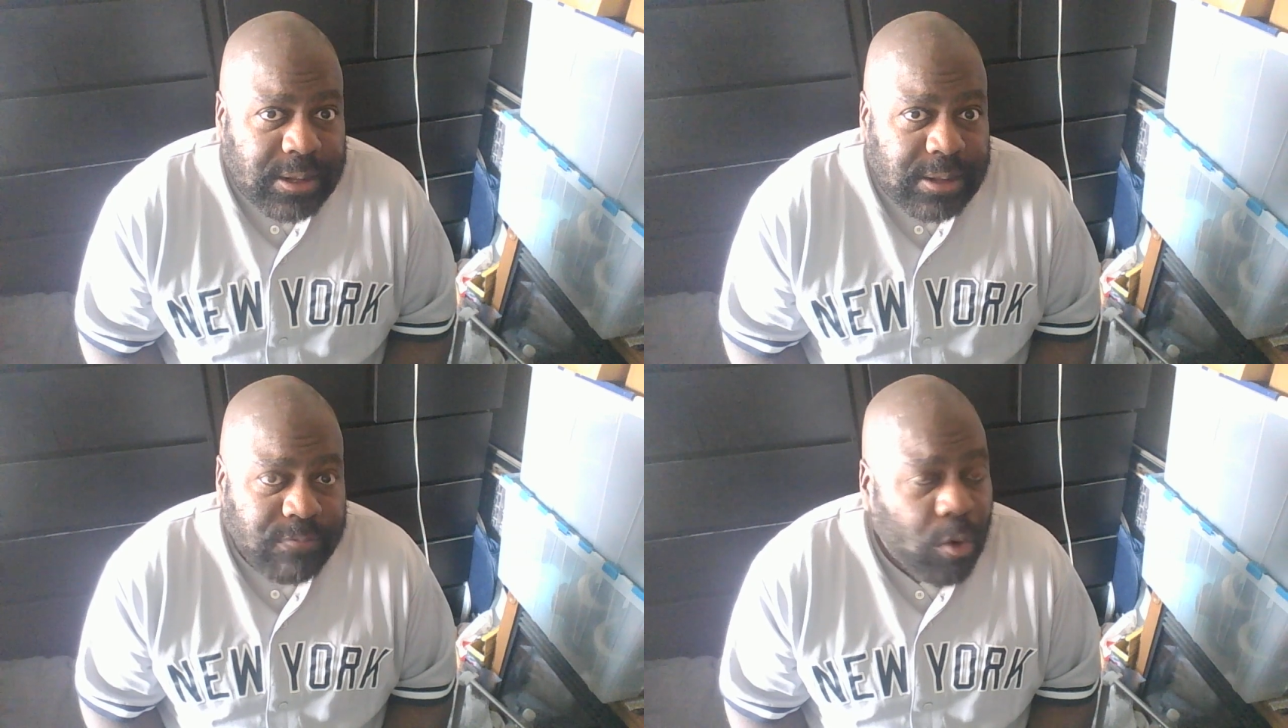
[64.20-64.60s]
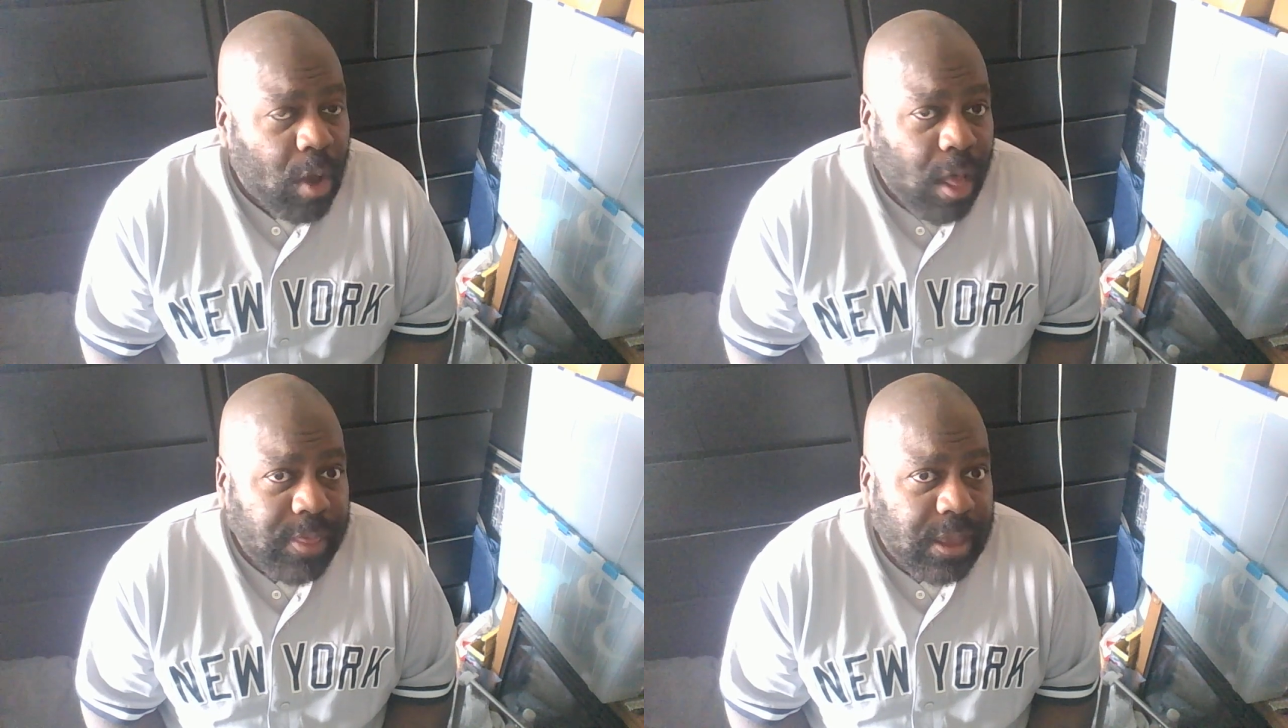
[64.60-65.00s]
for
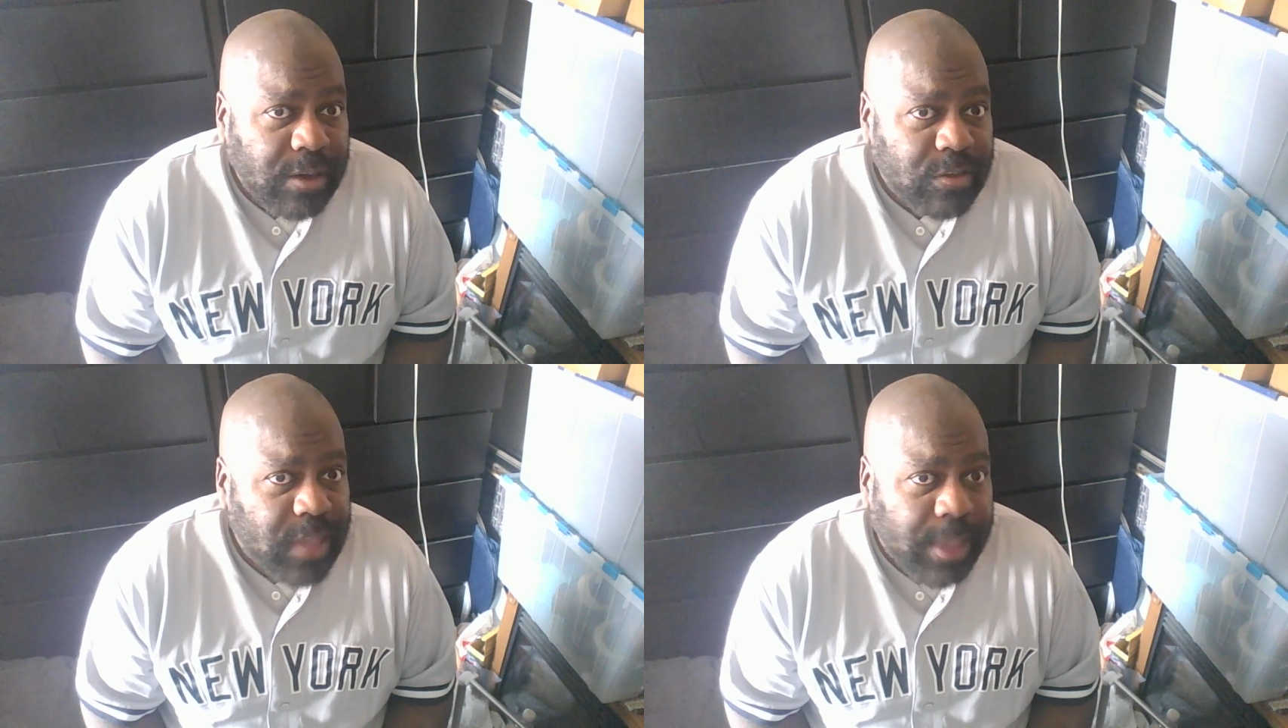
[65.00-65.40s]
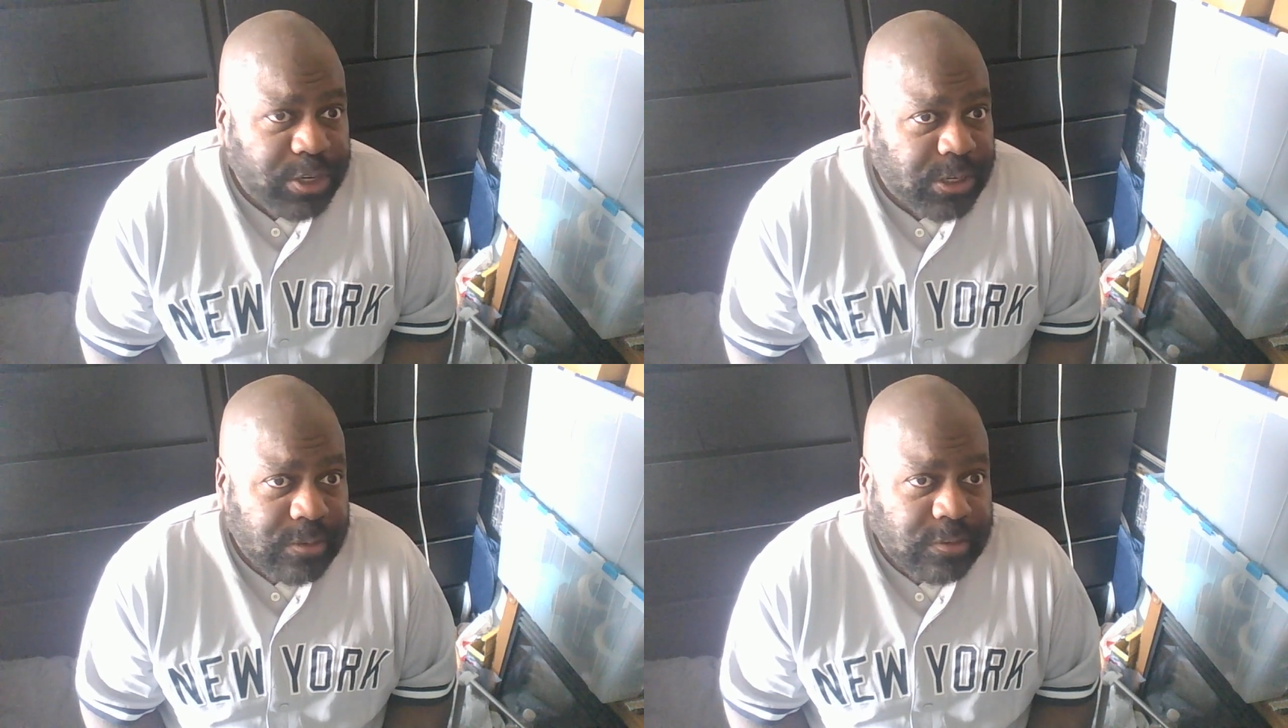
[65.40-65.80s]
all the
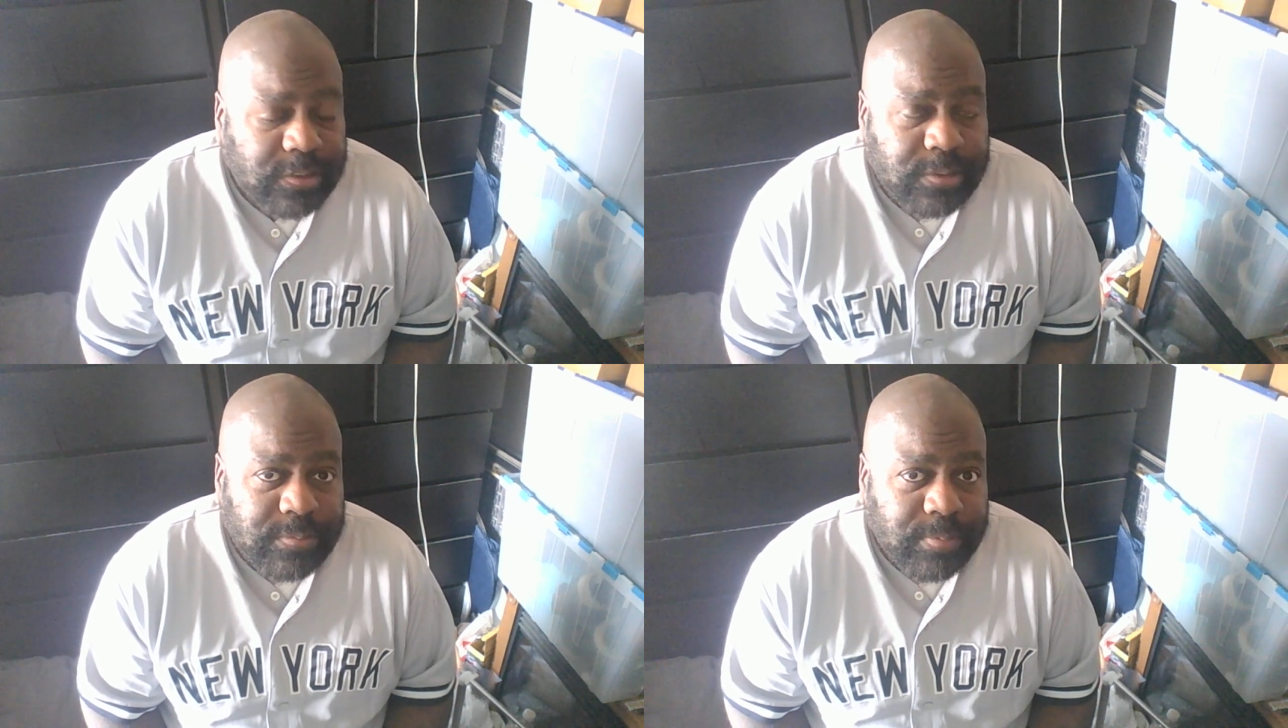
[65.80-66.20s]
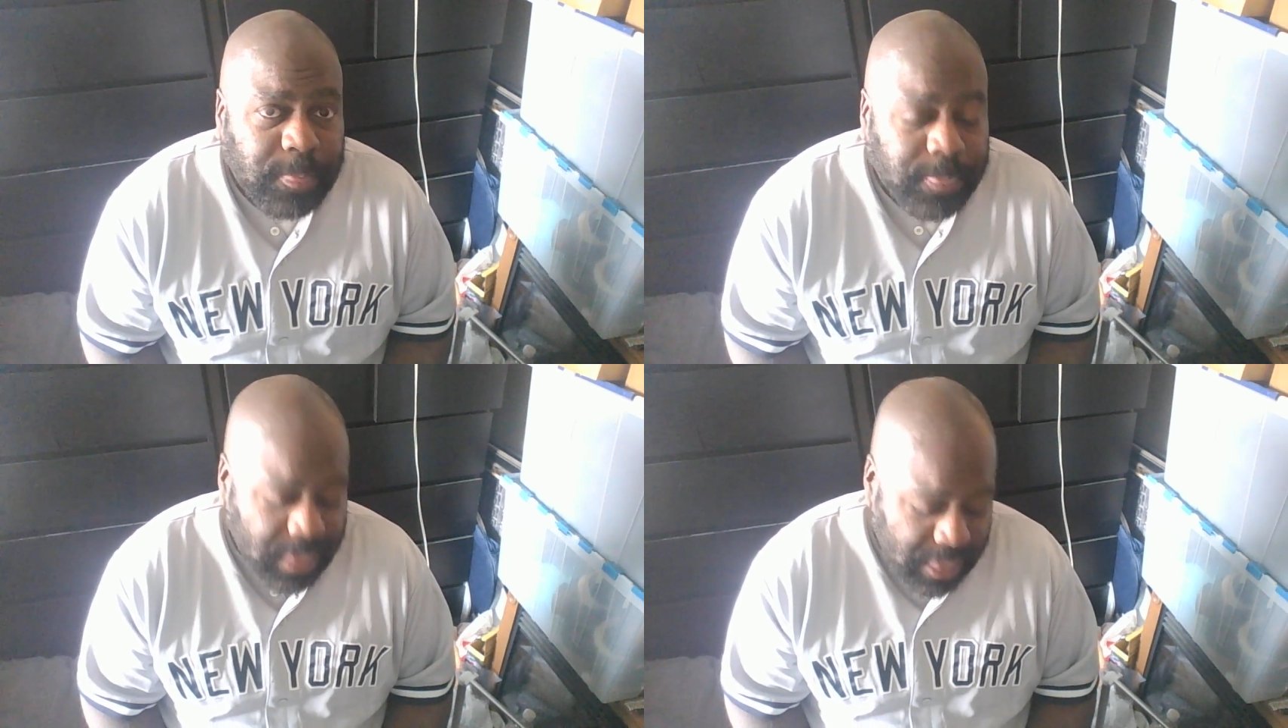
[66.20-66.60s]
interceptions,
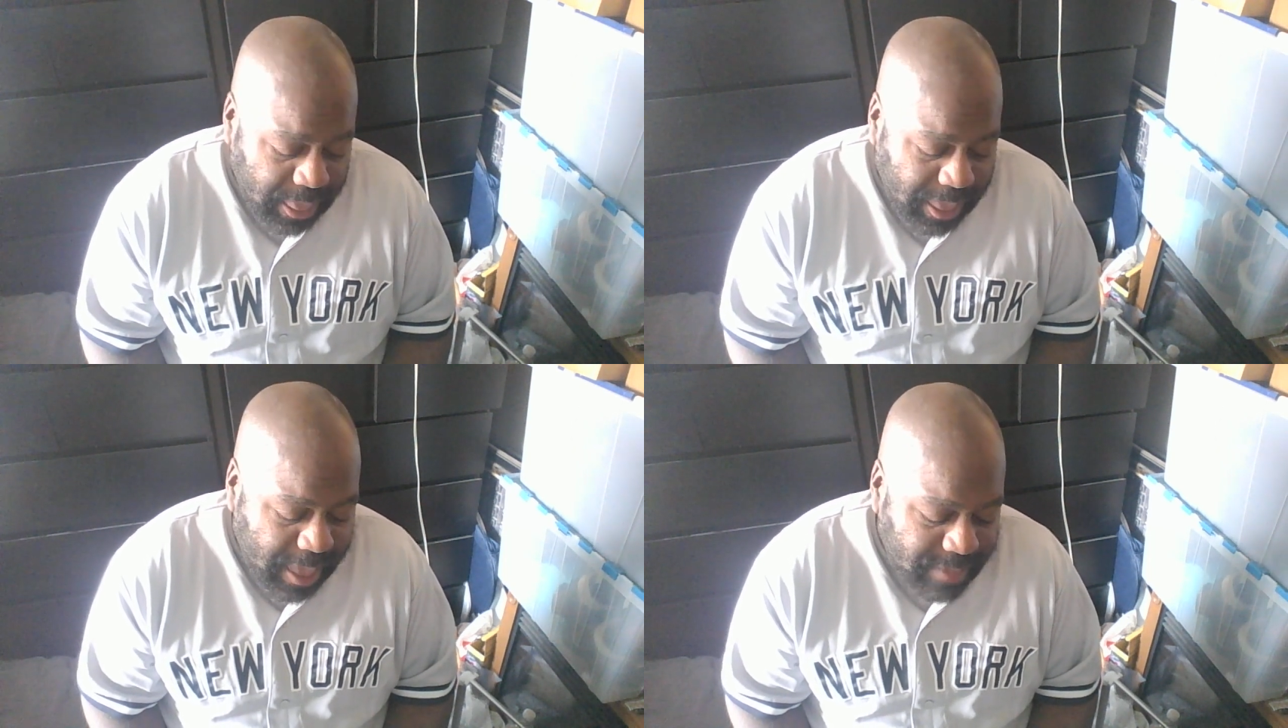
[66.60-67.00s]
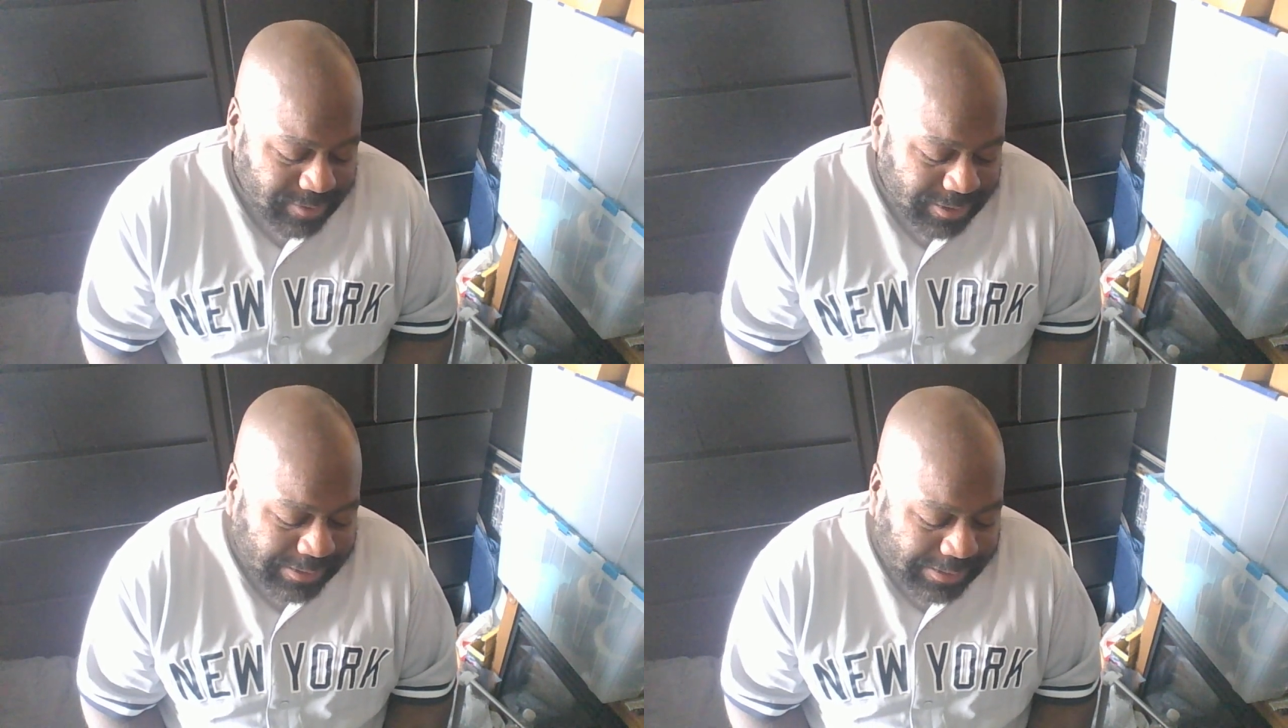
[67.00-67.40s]
has
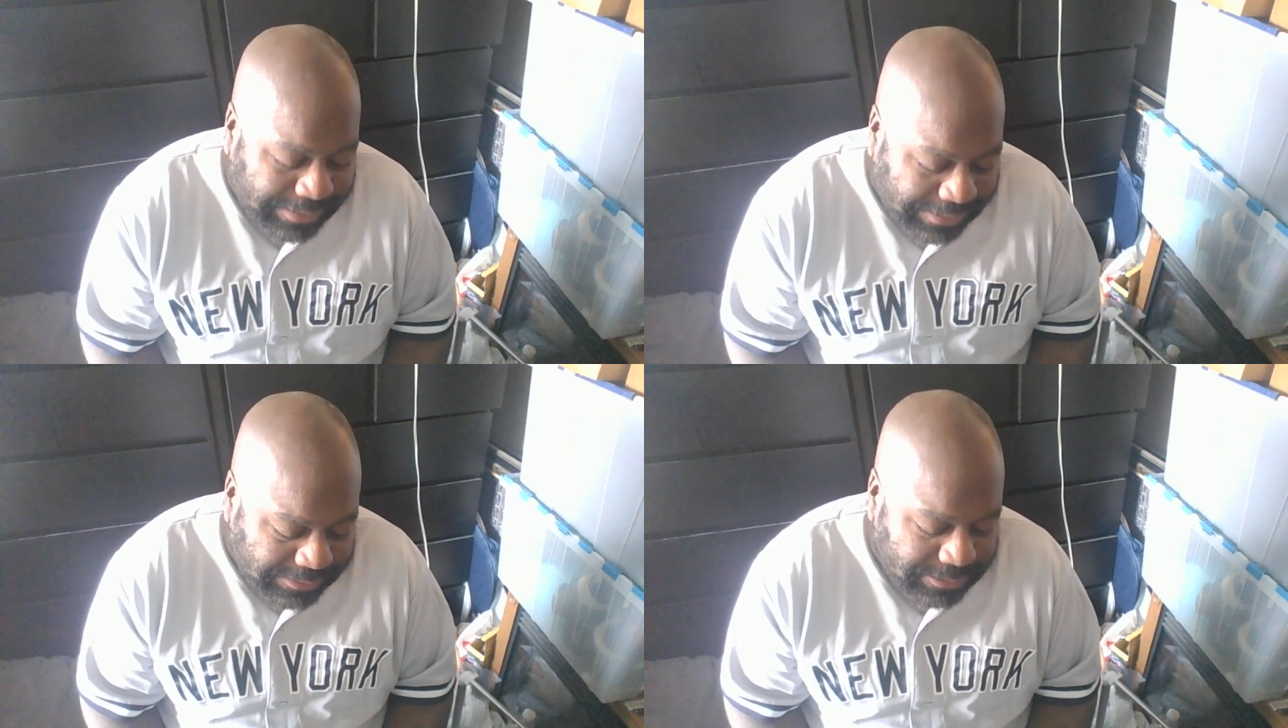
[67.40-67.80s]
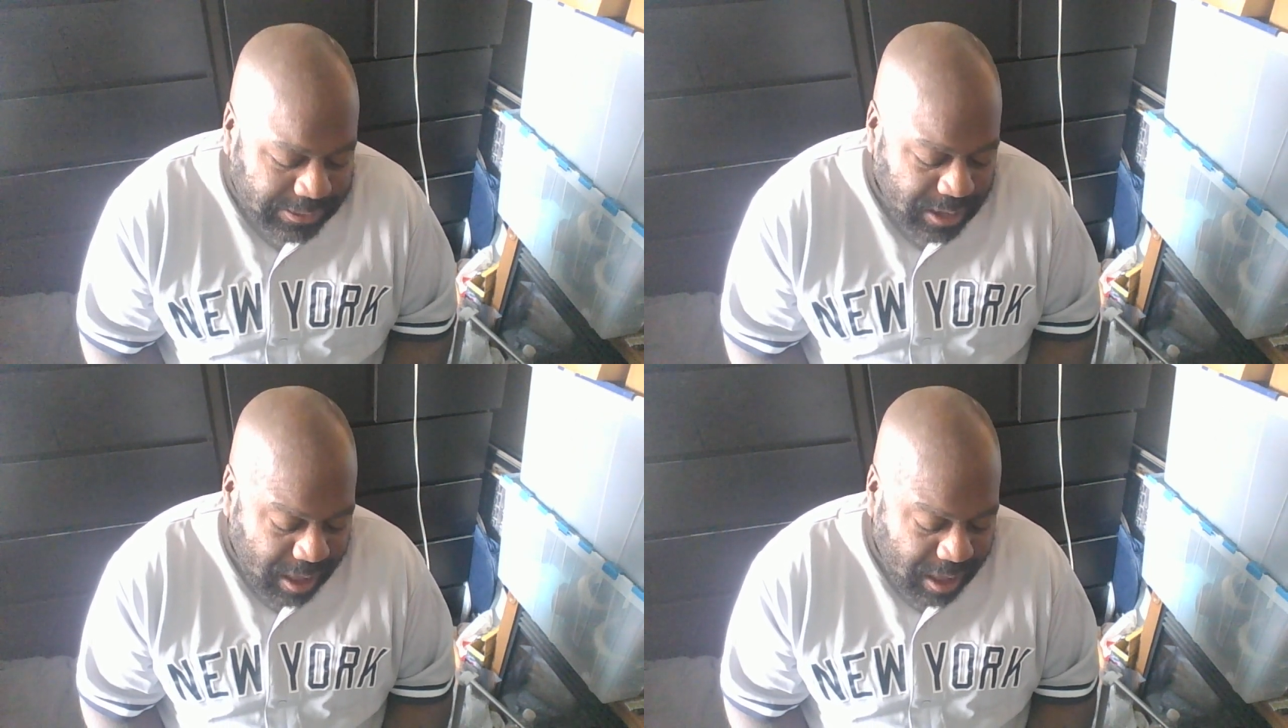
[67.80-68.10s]
an elite